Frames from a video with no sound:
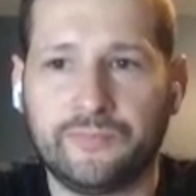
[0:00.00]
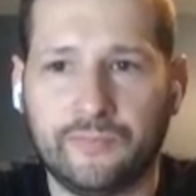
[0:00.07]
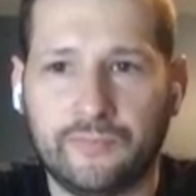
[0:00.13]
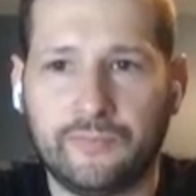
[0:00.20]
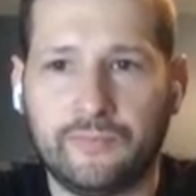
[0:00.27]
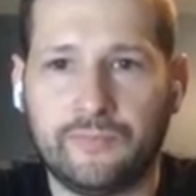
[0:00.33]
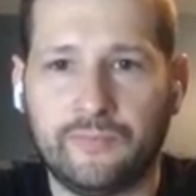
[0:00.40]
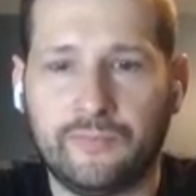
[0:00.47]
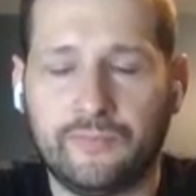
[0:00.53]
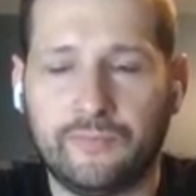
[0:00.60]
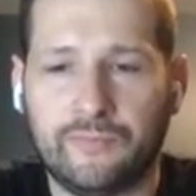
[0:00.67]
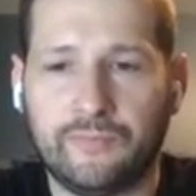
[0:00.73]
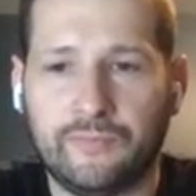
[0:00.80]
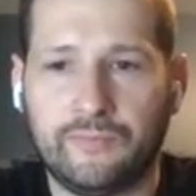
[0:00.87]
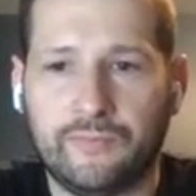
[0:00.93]

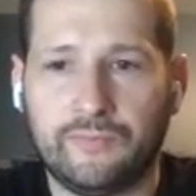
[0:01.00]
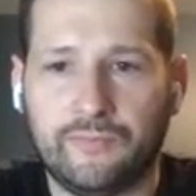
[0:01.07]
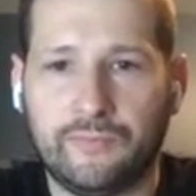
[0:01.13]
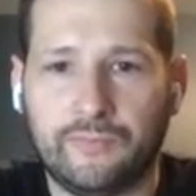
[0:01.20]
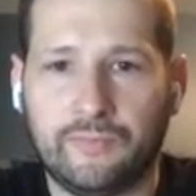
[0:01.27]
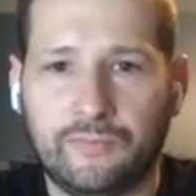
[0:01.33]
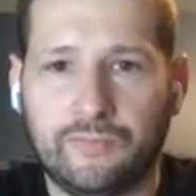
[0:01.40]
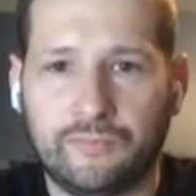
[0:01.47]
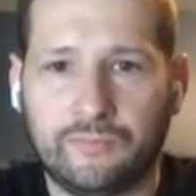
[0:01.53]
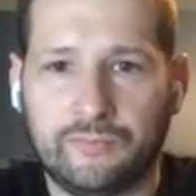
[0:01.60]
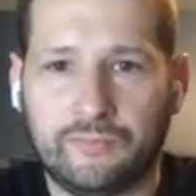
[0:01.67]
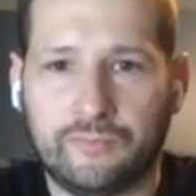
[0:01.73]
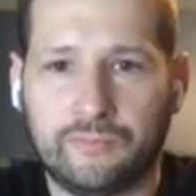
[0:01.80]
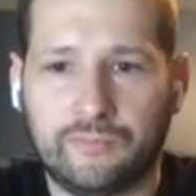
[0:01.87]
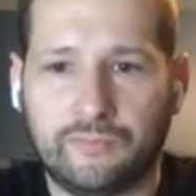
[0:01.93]

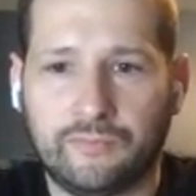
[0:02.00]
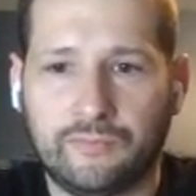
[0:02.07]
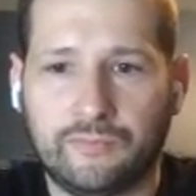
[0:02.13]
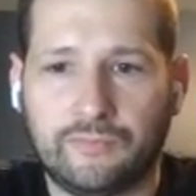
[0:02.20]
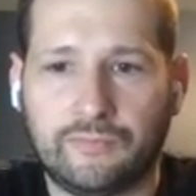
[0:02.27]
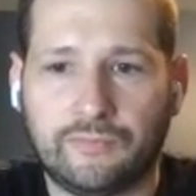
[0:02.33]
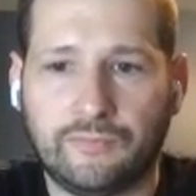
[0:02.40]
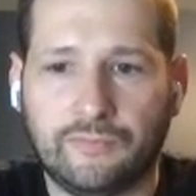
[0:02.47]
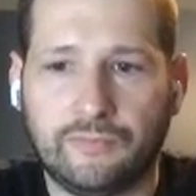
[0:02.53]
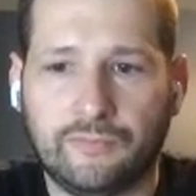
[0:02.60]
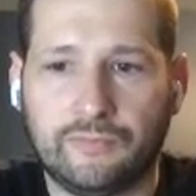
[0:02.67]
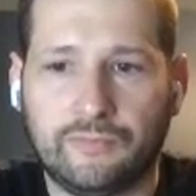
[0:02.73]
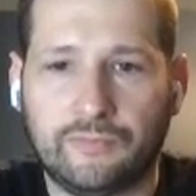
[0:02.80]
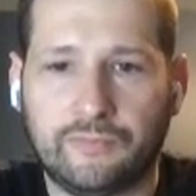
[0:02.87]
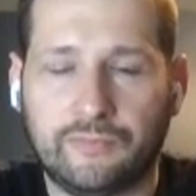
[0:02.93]

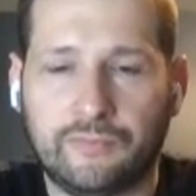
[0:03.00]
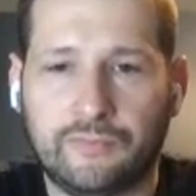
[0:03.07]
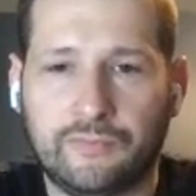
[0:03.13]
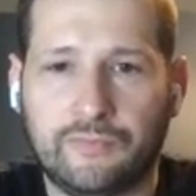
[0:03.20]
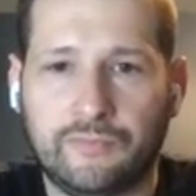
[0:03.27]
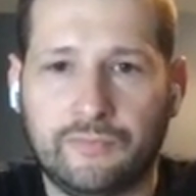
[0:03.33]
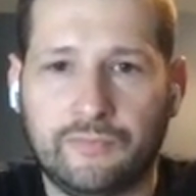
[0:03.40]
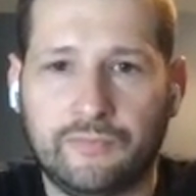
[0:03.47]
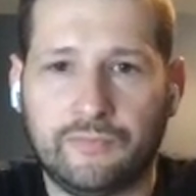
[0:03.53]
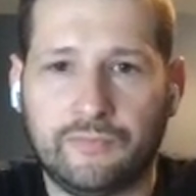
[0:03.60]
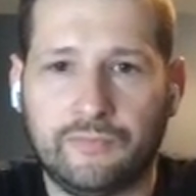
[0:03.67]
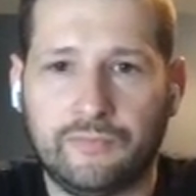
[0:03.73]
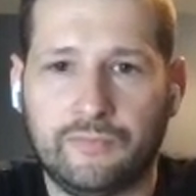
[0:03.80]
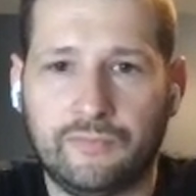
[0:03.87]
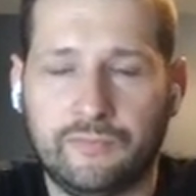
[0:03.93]

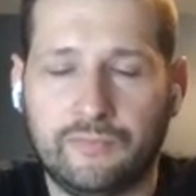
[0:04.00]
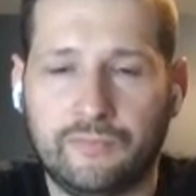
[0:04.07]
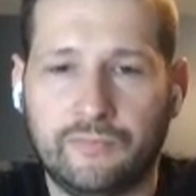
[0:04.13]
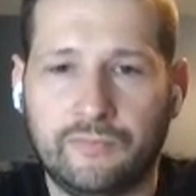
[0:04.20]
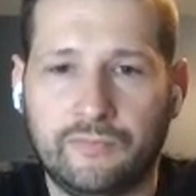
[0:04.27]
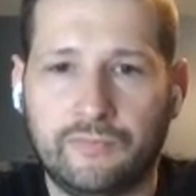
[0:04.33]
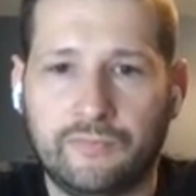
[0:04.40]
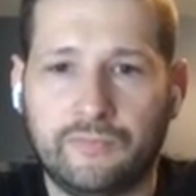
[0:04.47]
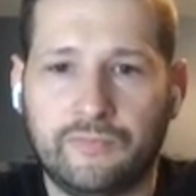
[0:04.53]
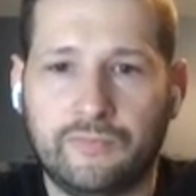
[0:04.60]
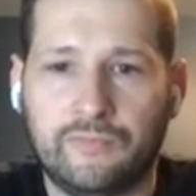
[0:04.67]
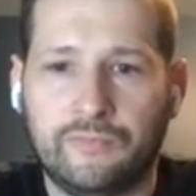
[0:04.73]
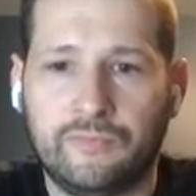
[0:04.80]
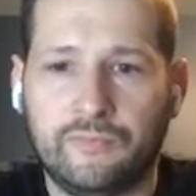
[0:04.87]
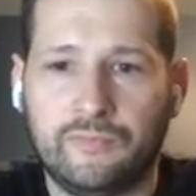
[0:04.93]

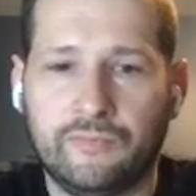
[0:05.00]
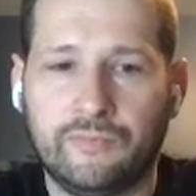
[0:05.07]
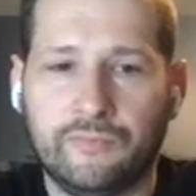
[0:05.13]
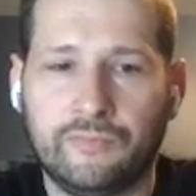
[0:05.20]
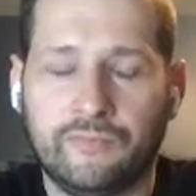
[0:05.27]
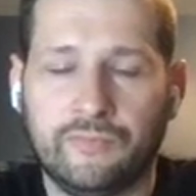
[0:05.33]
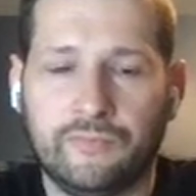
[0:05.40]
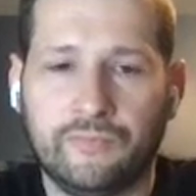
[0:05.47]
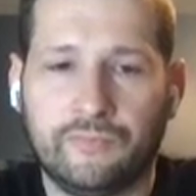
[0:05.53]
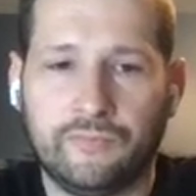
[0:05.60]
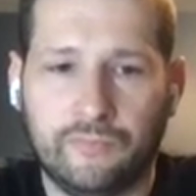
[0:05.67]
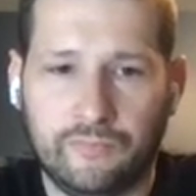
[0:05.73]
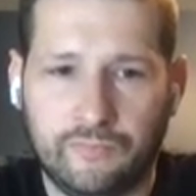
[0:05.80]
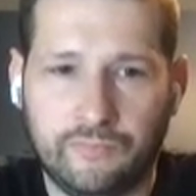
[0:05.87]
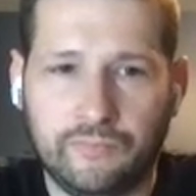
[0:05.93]

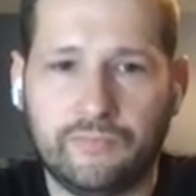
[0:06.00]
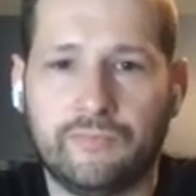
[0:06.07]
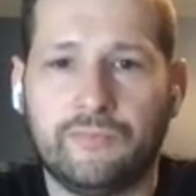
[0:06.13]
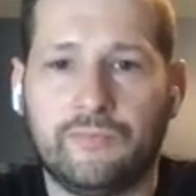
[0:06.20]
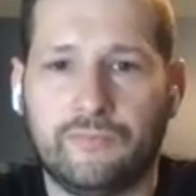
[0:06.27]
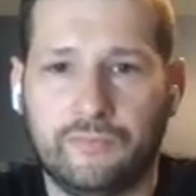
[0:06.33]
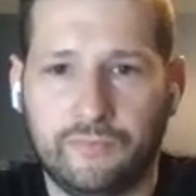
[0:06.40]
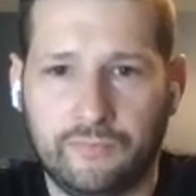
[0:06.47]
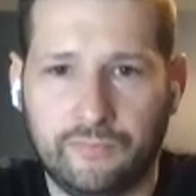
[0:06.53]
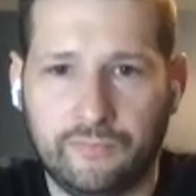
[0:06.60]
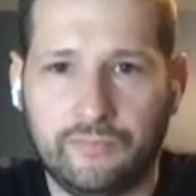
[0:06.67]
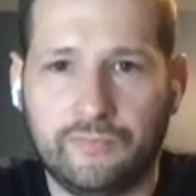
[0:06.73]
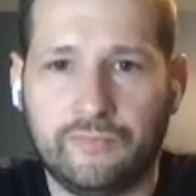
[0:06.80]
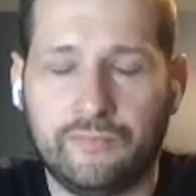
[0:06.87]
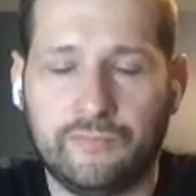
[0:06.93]

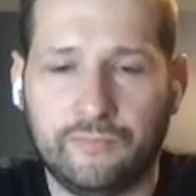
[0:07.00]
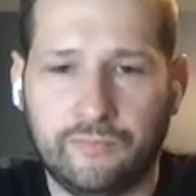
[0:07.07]
(not speaking)